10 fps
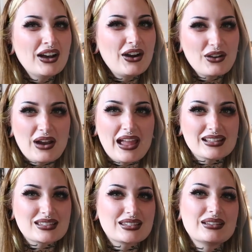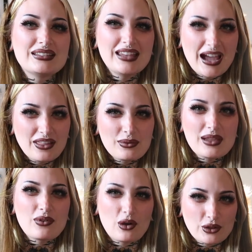All right, now that we
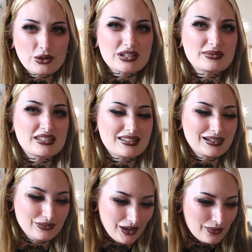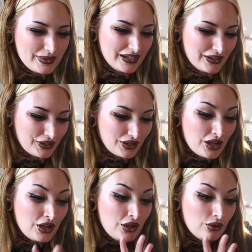have all the Christmas stuff up here,
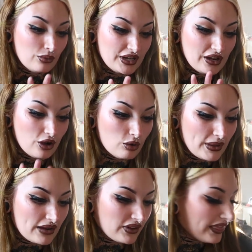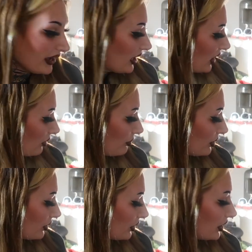we need to open everything up
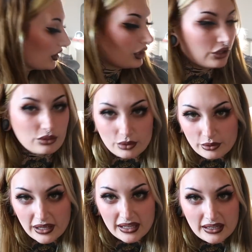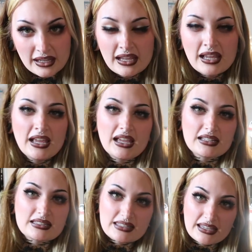and look through it
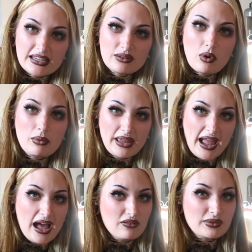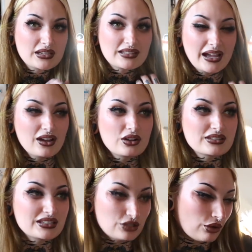and see what we have, because I
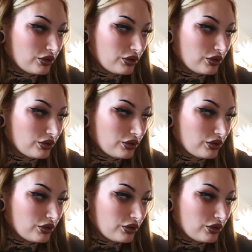honestly don't